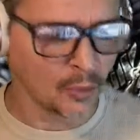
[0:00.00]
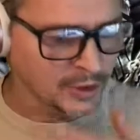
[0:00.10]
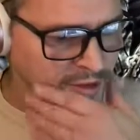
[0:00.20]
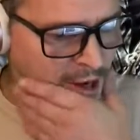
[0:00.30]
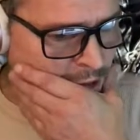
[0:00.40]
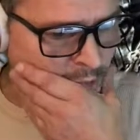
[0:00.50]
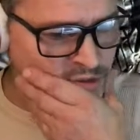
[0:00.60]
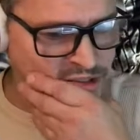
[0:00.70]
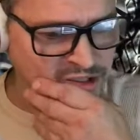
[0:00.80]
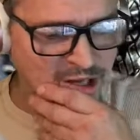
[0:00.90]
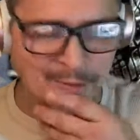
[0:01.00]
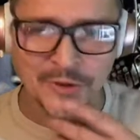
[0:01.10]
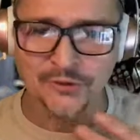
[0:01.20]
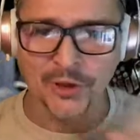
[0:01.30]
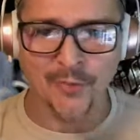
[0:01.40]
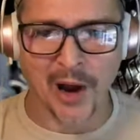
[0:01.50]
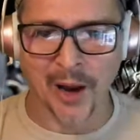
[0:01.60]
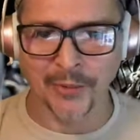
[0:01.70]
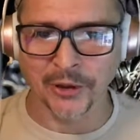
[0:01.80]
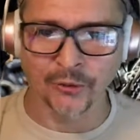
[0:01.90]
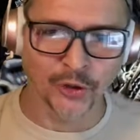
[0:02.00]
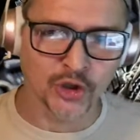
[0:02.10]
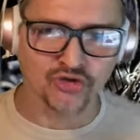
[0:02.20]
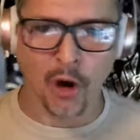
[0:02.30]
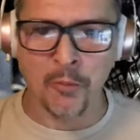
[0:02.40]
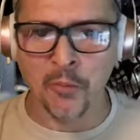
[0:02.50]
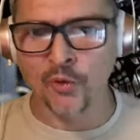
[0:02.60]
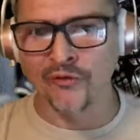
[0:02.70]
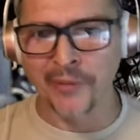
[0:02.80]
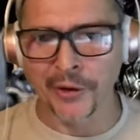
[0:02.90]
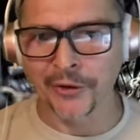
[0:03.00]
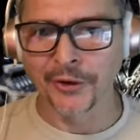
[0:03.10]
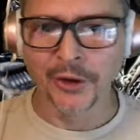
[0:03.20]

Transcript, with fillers: What the hell is his name? He was really popular in the Trump movement.